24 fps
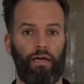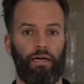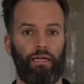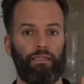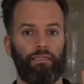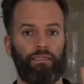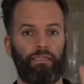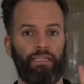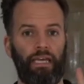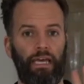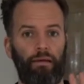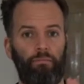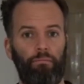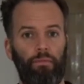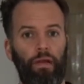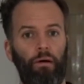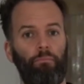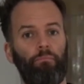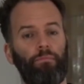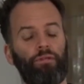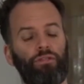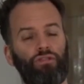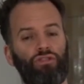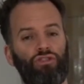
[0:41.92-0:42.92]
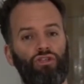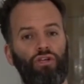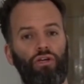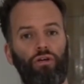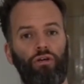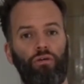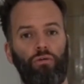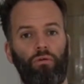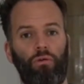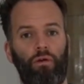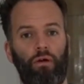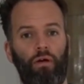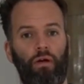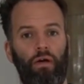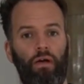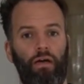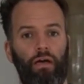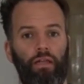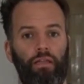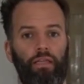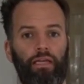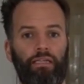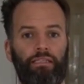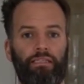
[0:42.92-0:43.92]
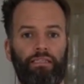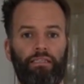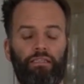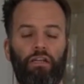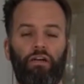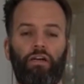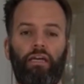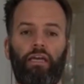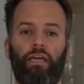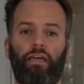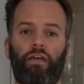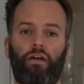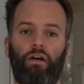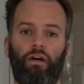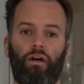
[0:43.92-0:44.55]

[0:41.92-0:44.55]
Tip number 2, this is looking